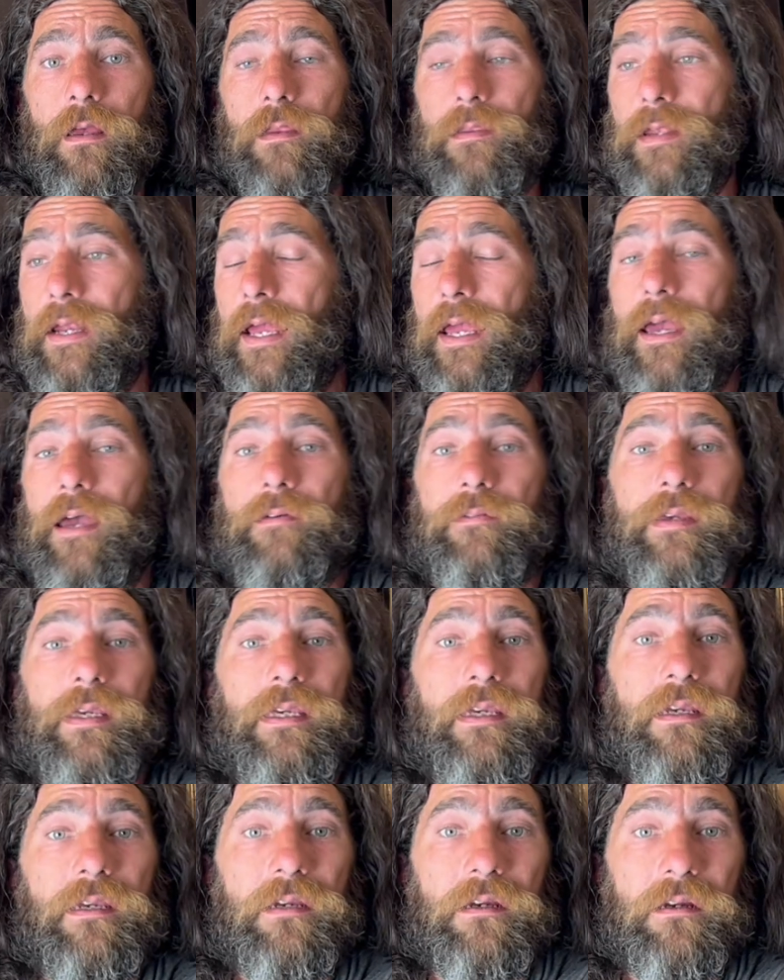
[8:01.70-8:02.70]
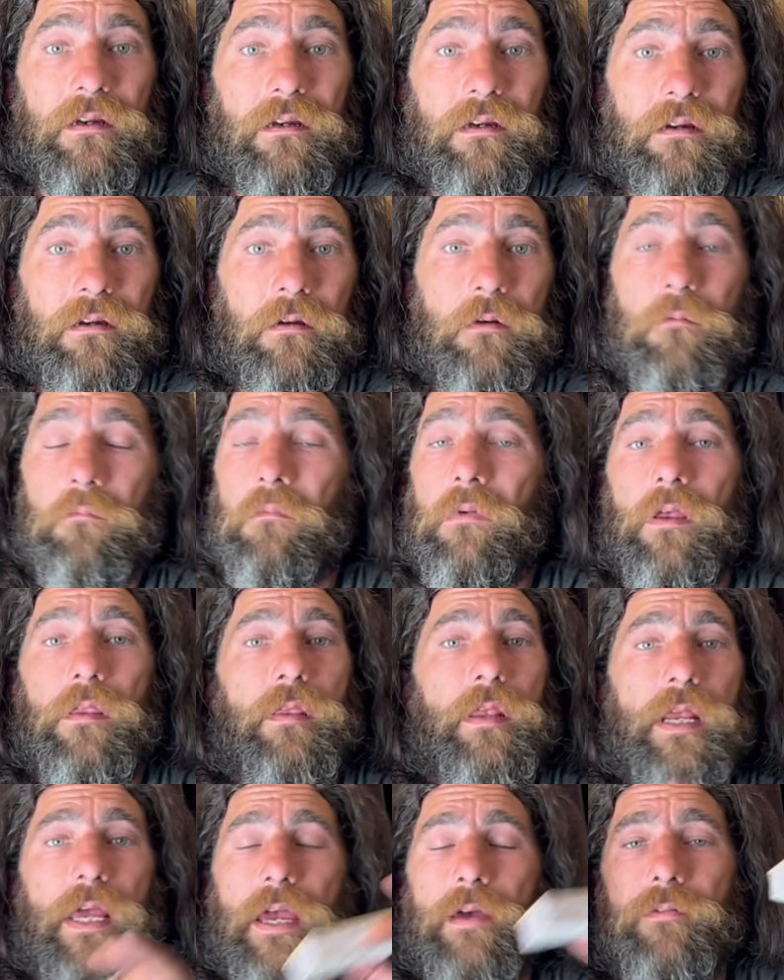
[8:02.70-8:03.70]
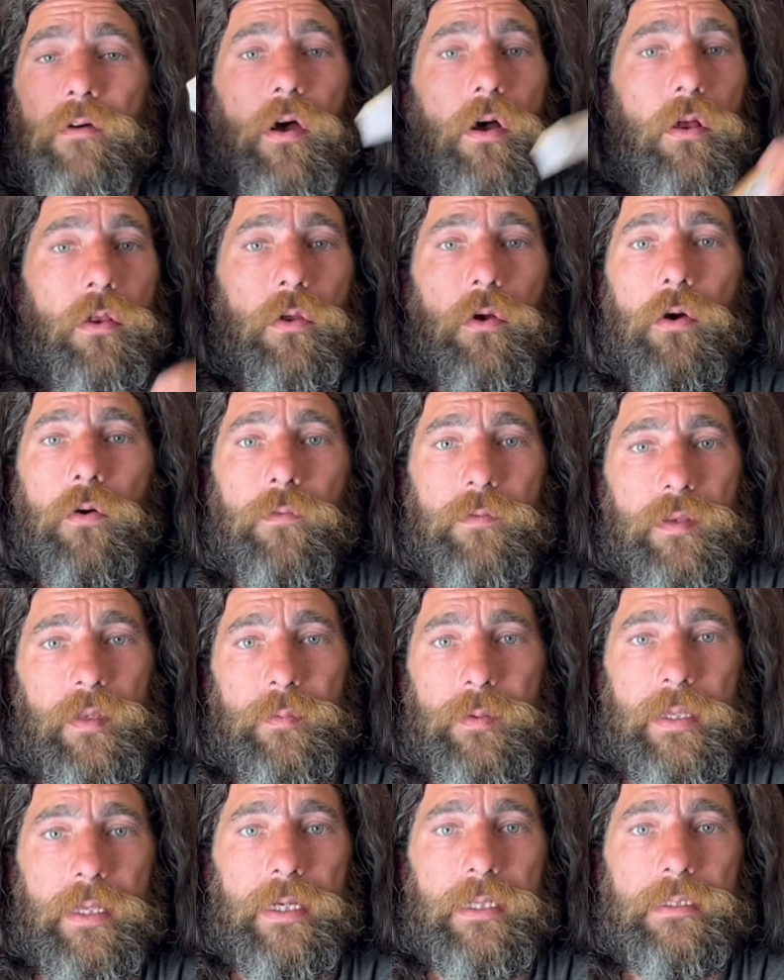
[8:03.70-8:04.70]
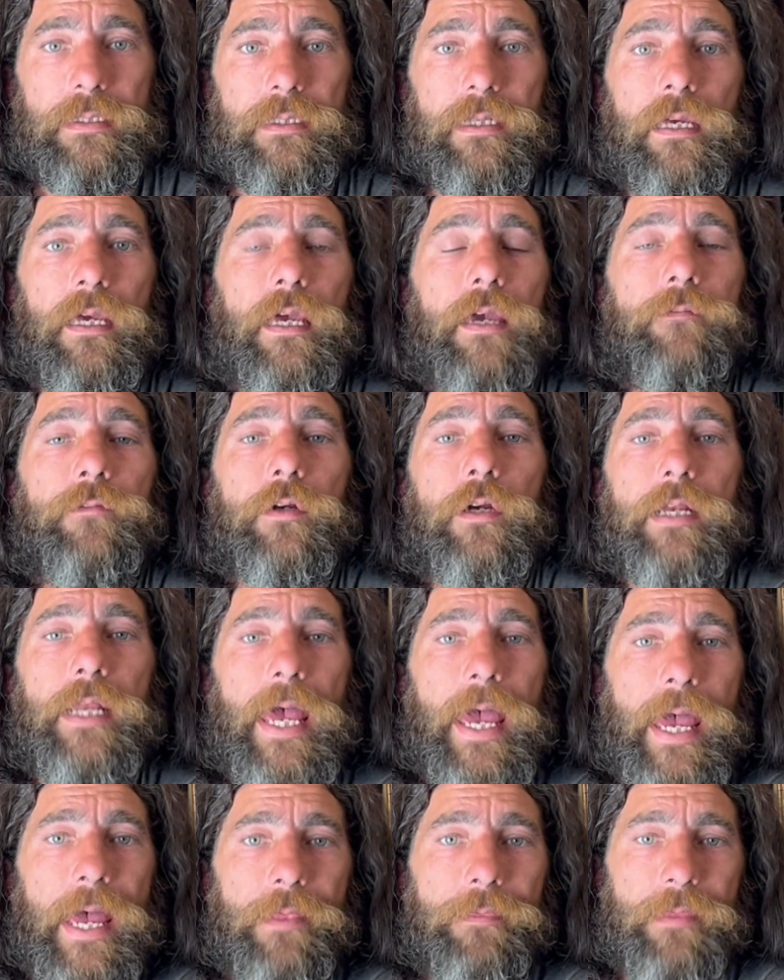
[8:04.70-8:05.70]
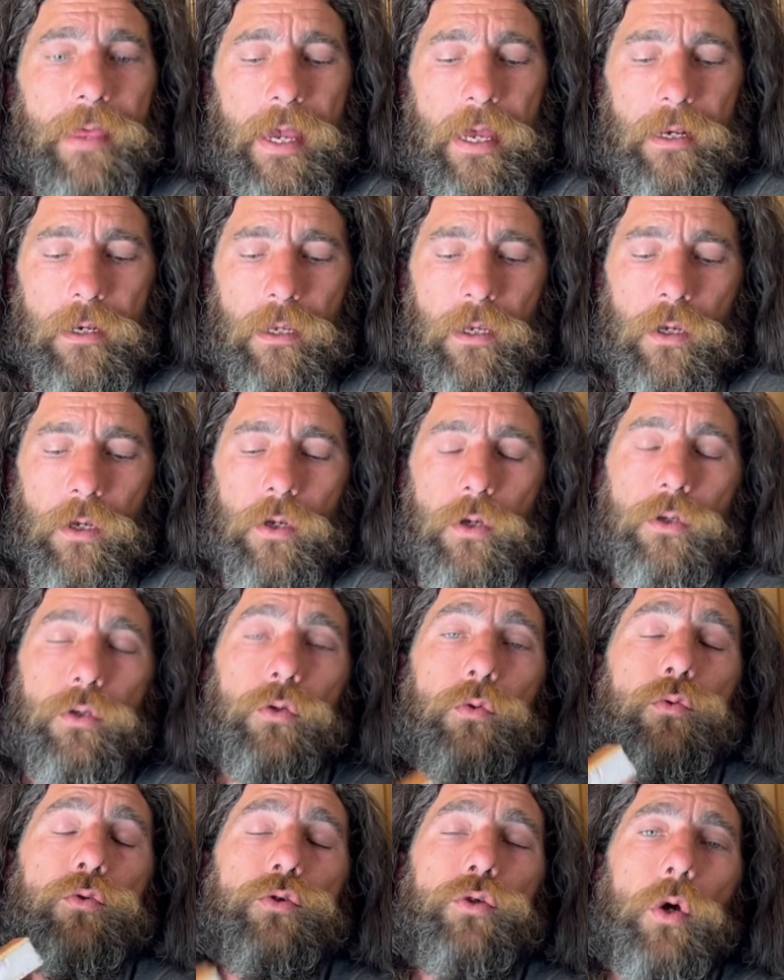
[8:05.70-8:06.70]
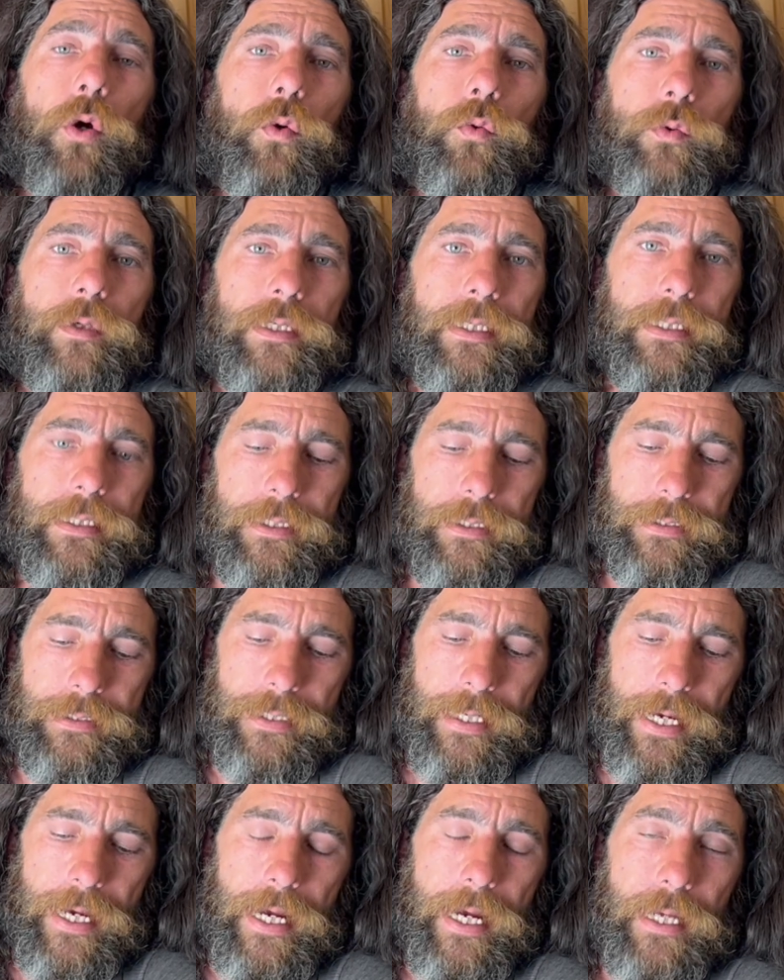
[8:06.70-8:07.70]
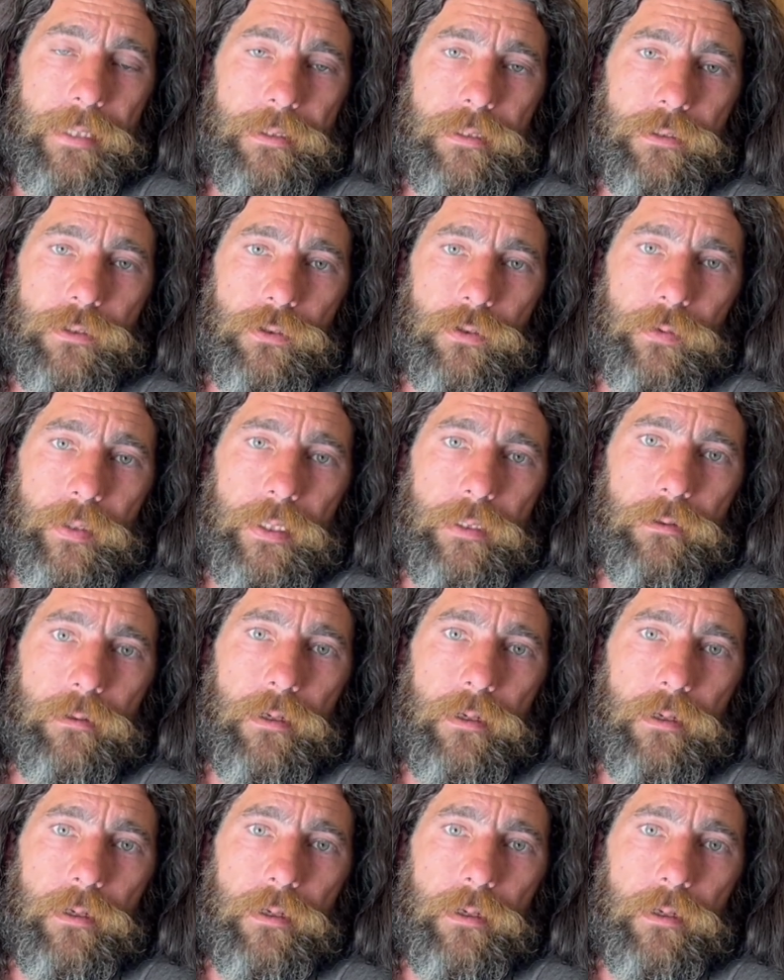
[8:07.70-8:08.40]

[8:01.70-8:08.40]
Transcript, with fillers: that I have here, that I have all over the place, if you're going to add that, you don't need to add the screen.